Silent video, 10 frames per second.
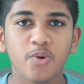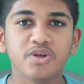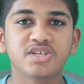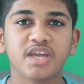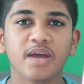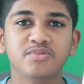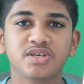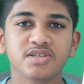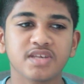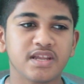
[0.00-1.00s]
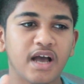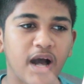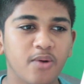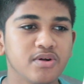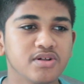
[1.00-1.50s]
which captures an
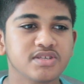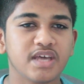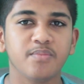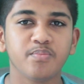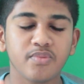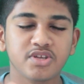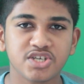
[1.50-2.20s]
owl's and